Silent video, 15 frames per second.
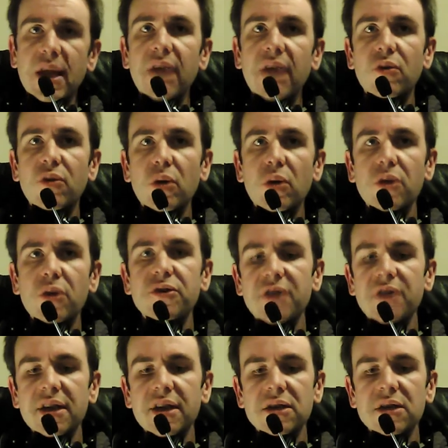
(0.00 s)
if you want
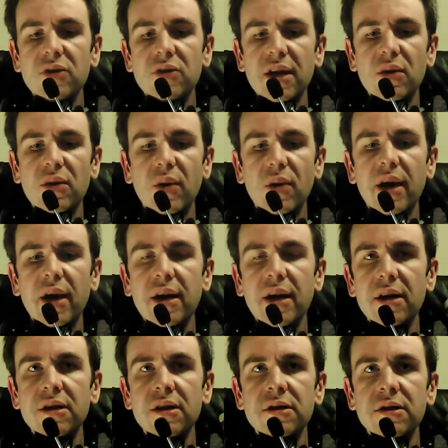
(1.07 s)
things straight away,
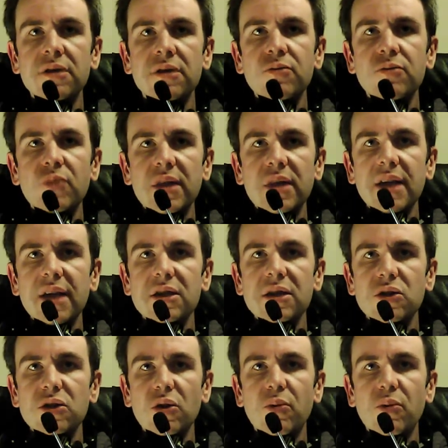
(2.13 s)
that's the
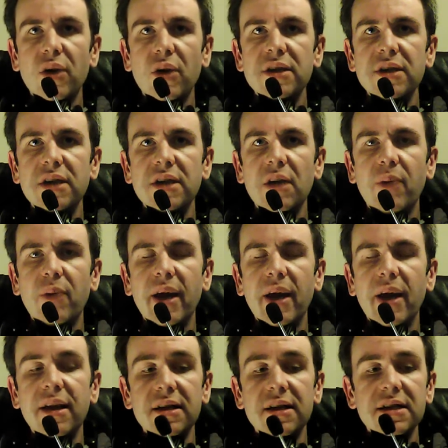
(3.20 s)
sort of price you're going to
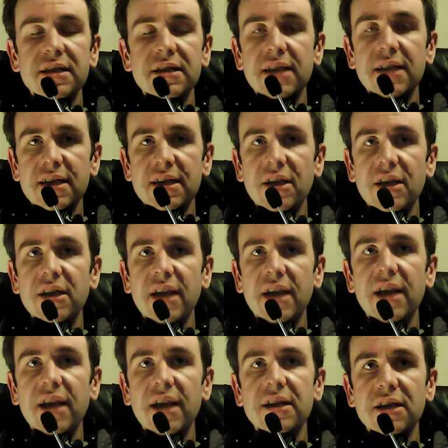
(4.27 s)
pay.
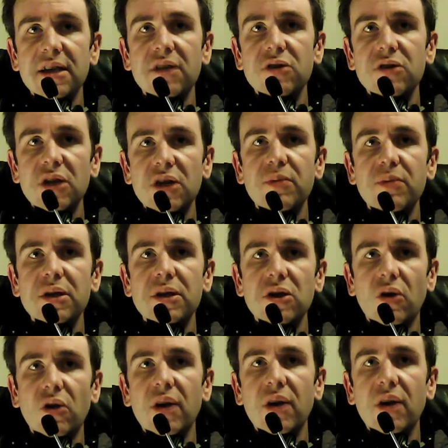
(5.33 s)
$6.98 is the cheapest
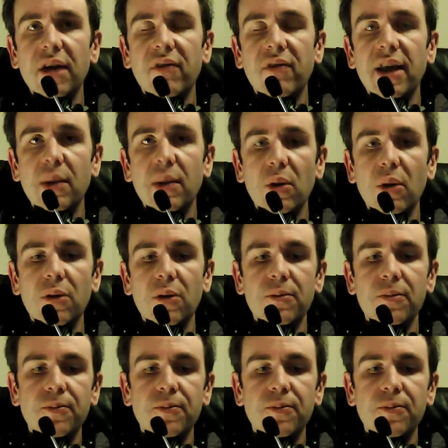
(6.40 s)
currently available,